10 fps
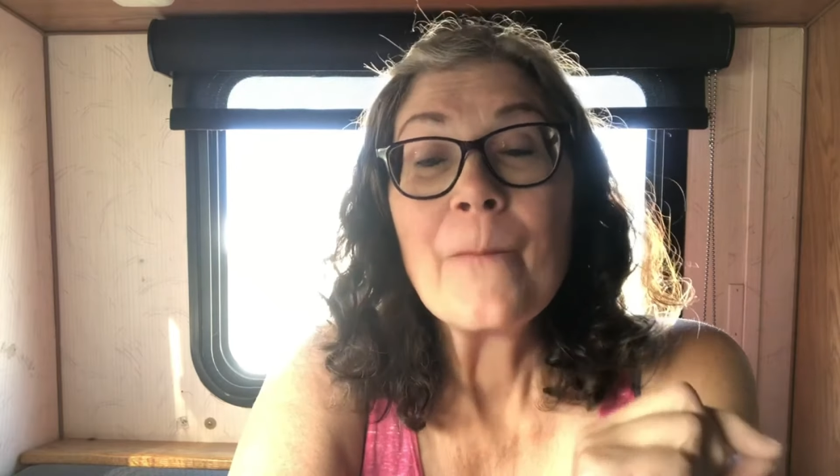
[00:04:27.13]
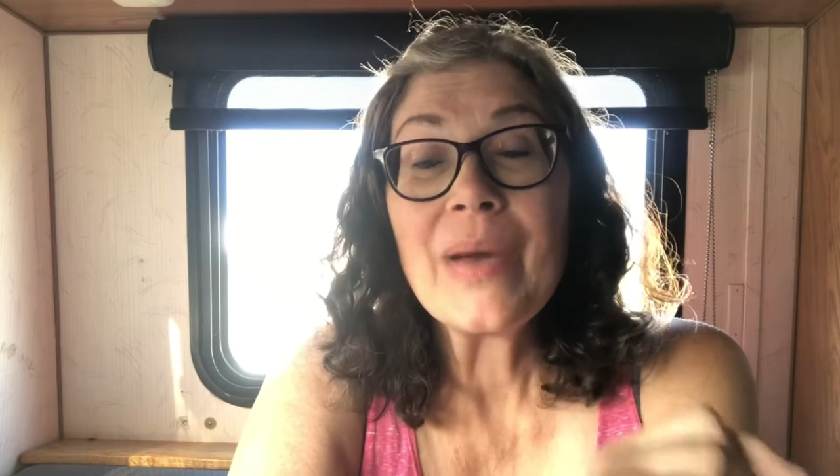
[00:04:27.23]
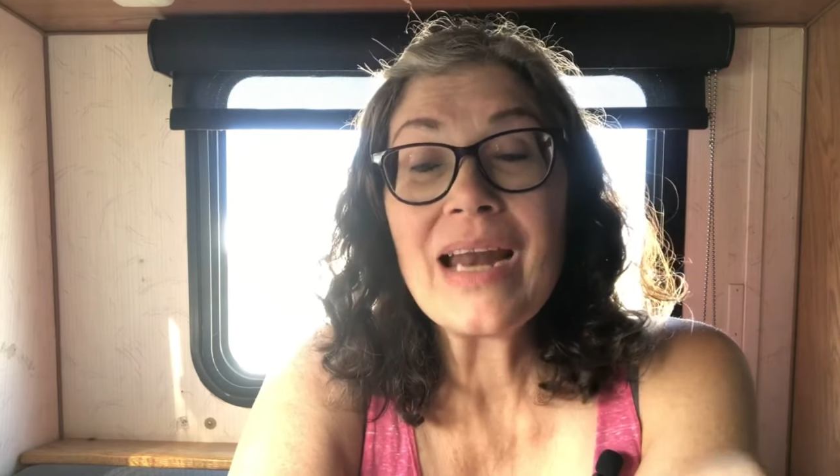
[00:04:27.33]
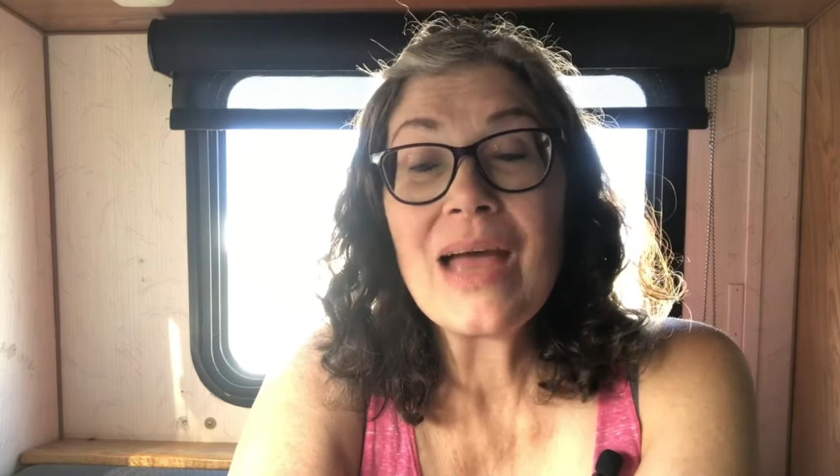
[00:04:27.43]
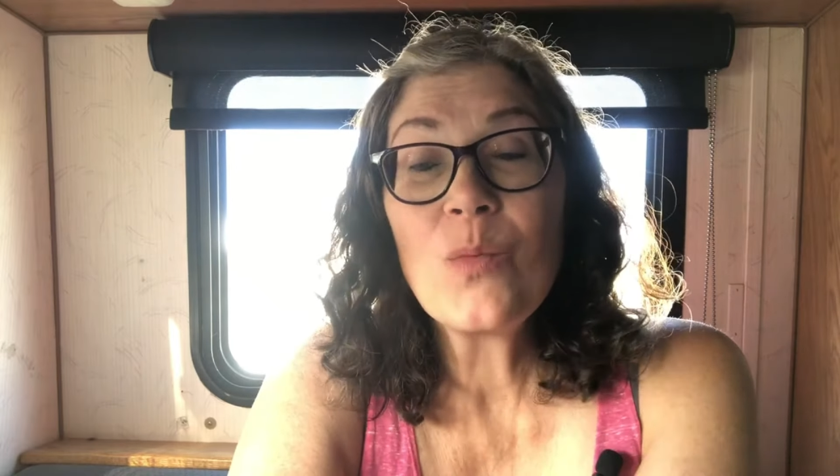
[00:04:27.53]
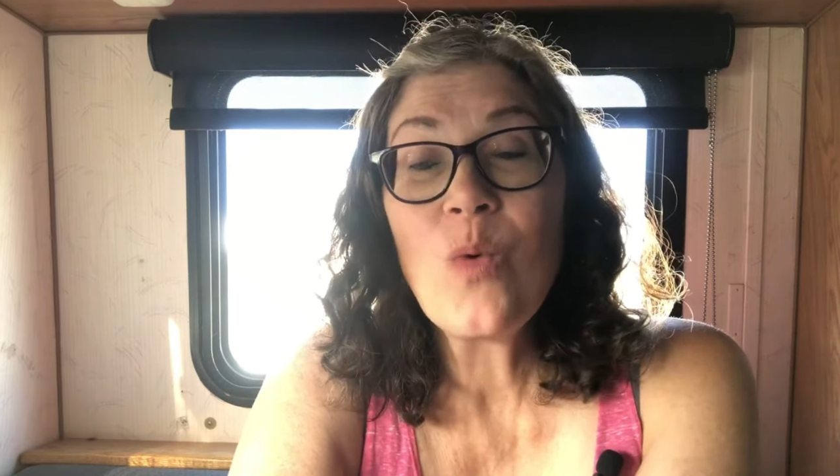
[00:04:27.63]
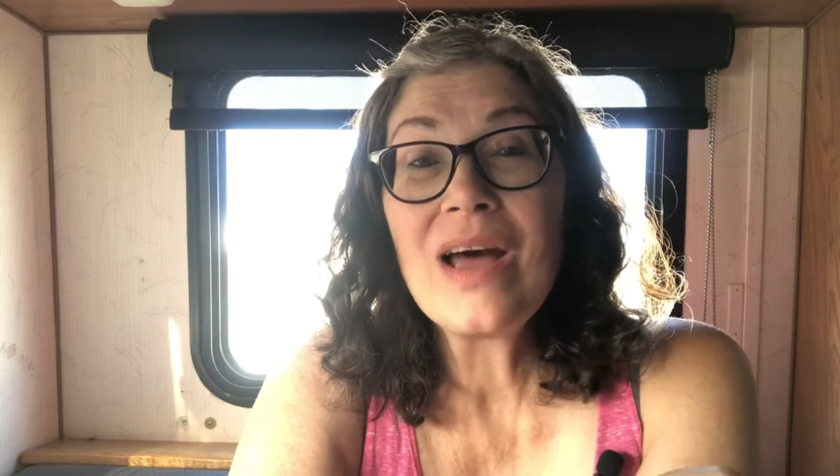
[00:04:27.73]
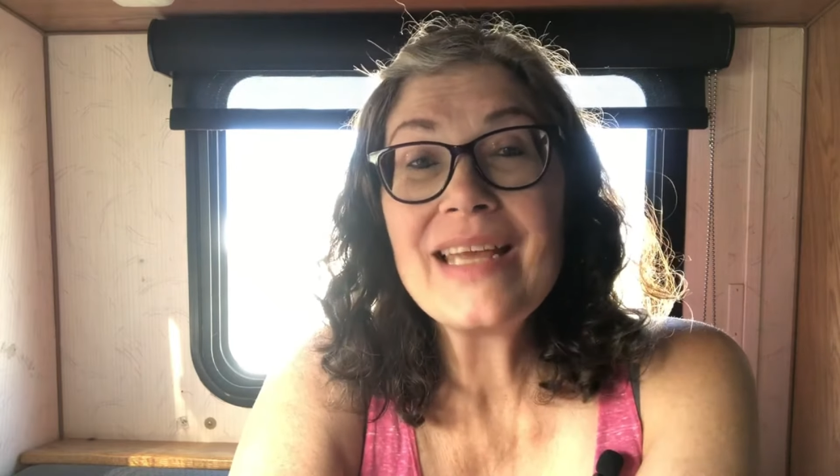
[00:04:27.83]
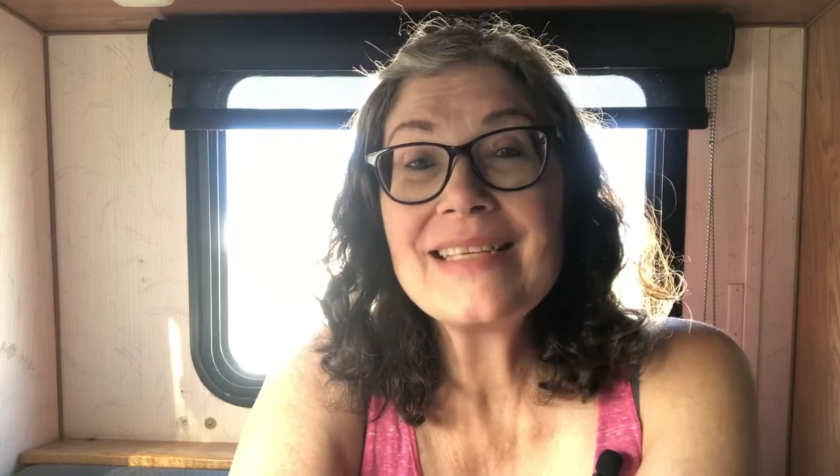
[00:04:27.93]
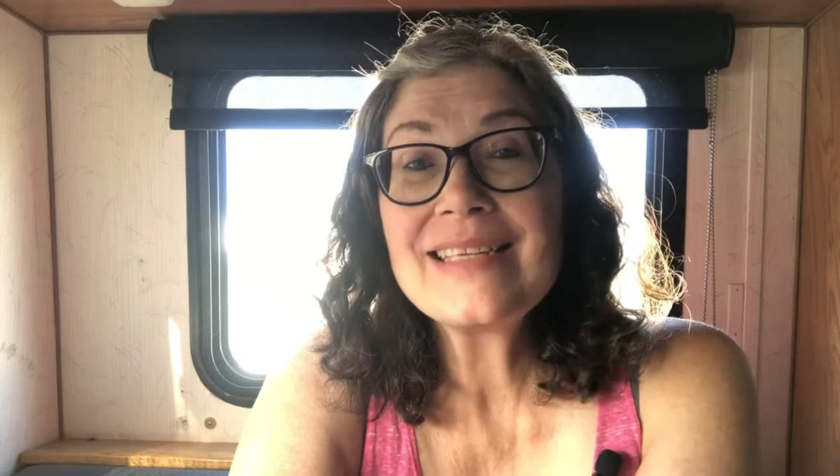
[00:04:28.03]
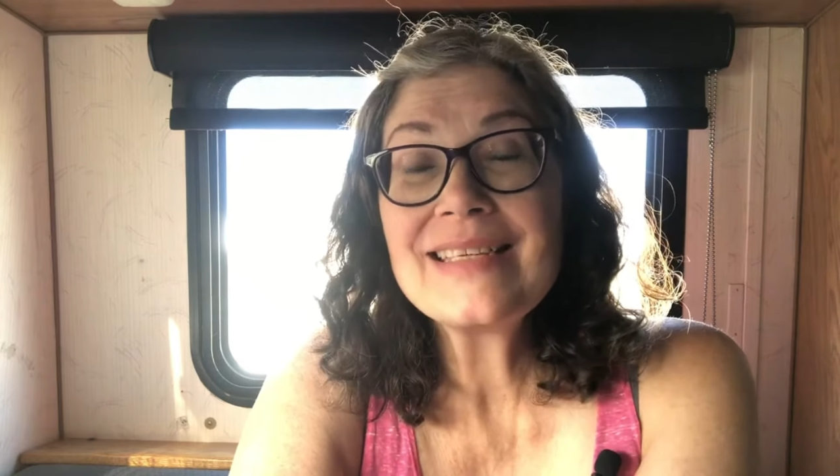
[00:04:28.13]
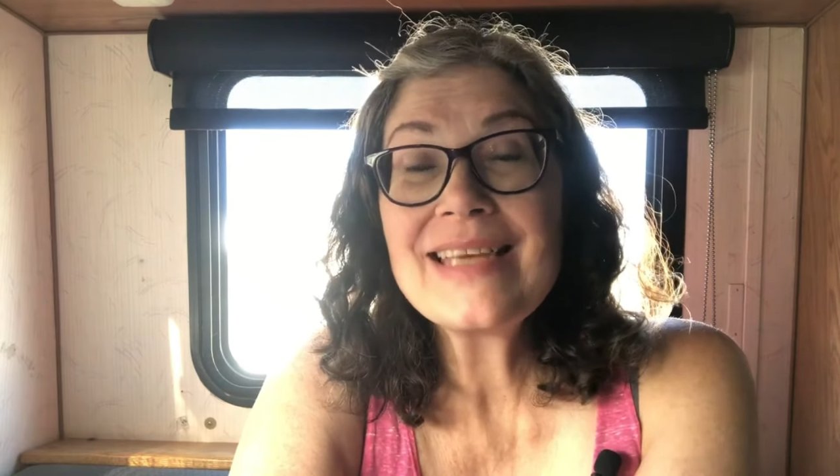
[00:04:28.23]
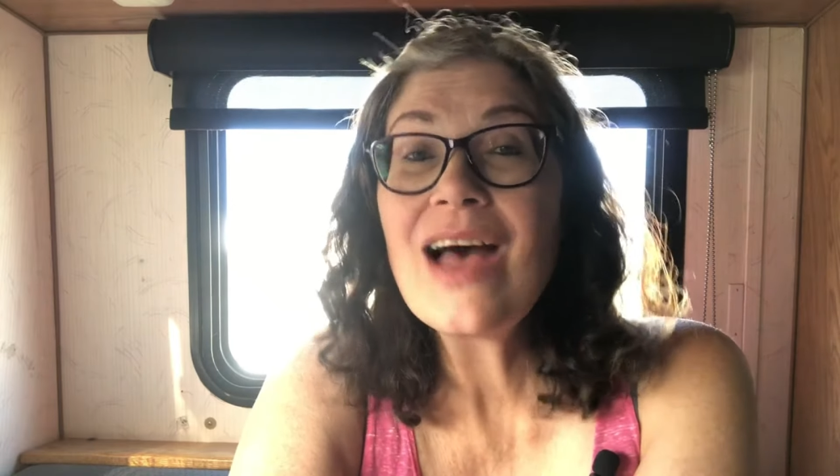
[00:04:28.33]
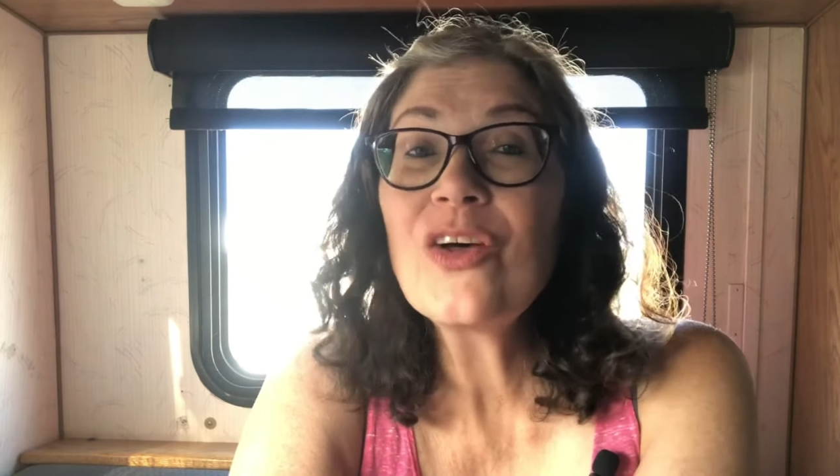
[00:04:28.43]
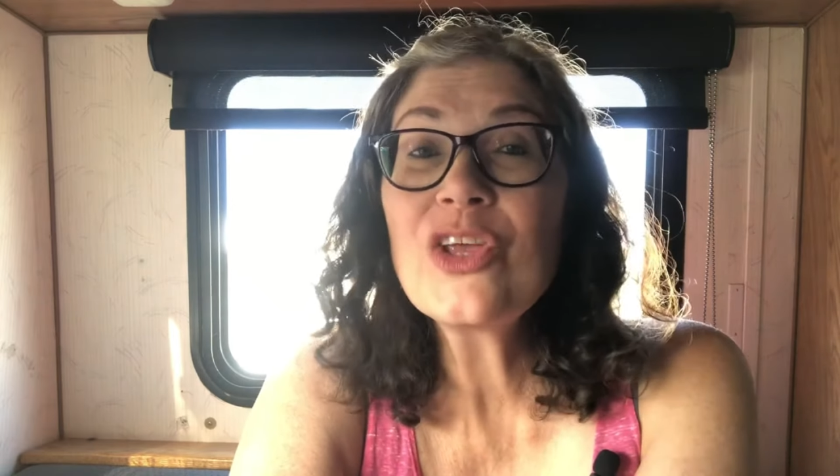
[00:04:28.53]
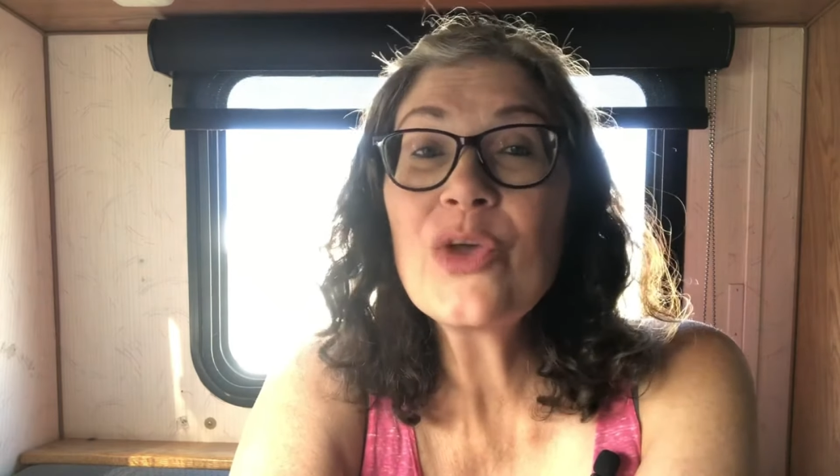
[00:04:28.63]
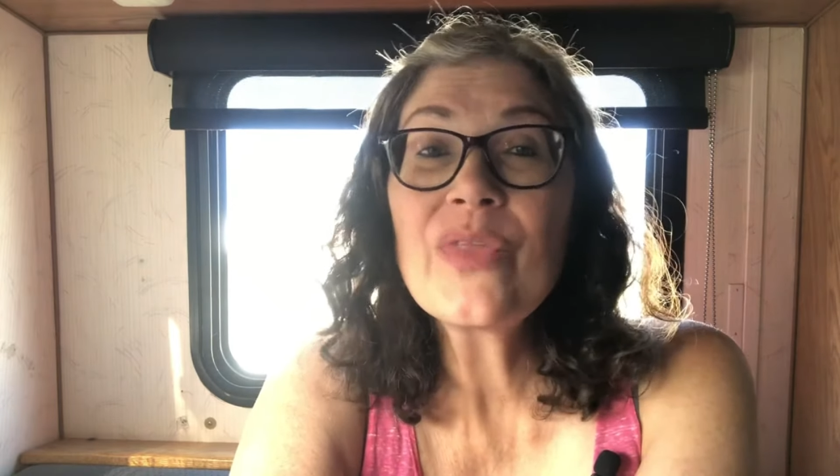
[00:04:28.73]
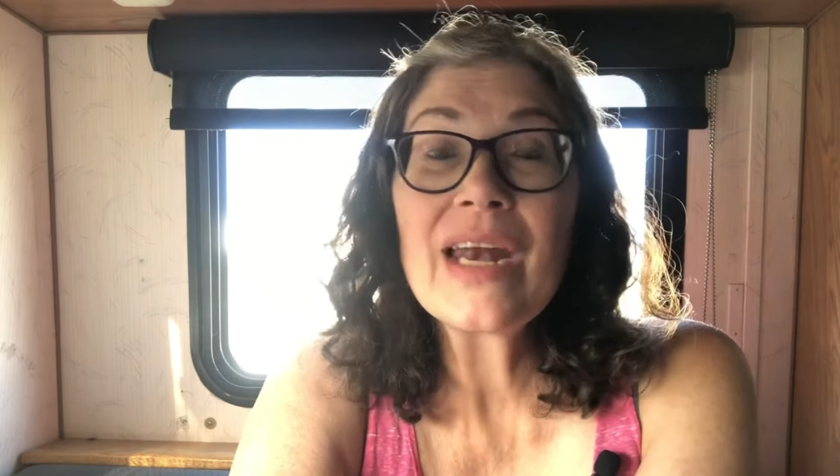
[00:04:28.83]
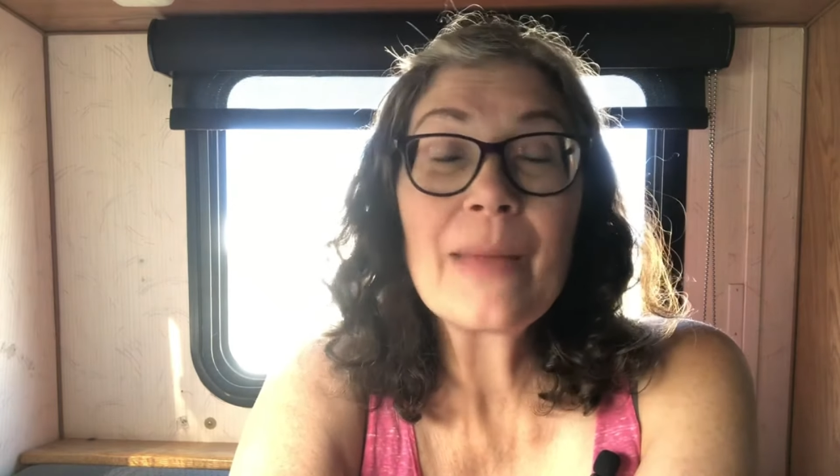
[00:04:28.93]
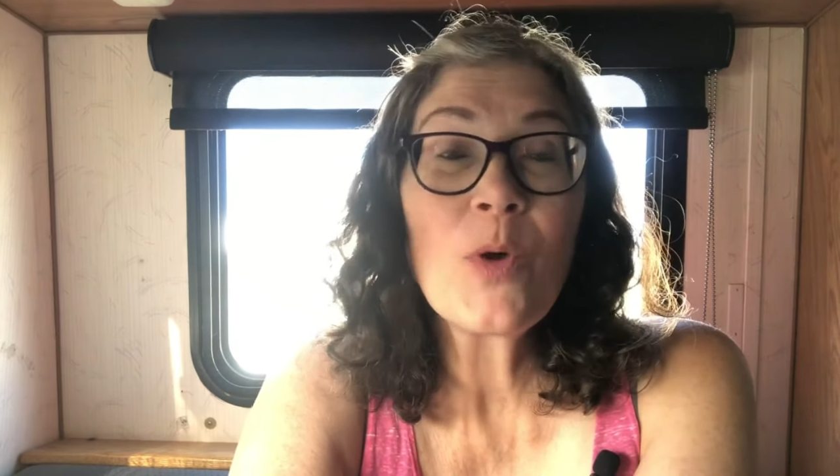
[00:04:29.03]
But I wanted to tell you
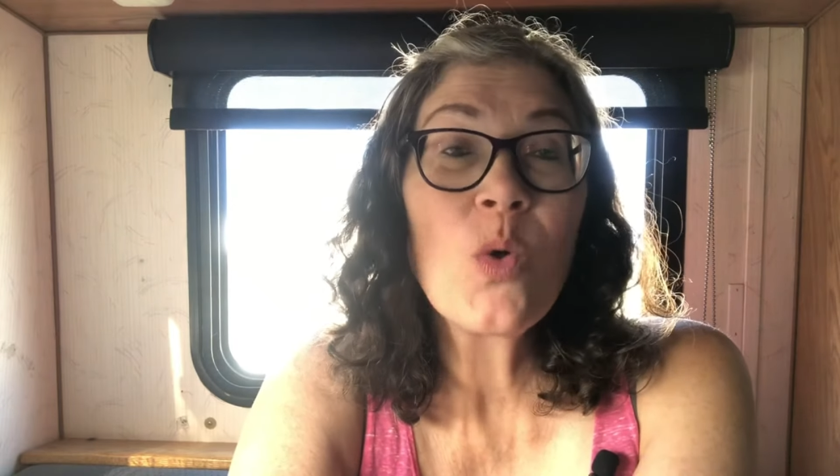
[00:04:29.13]
that I'm